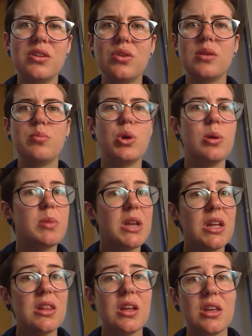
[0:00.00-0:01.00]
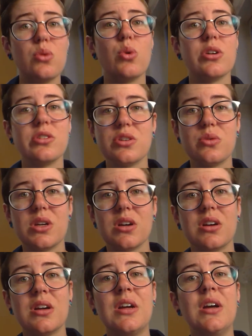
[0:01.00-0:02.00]
You can put up anything you want to
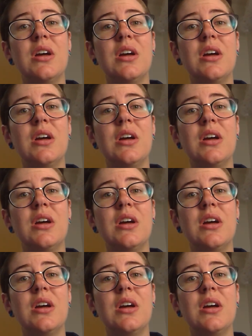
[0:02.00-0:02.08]
here.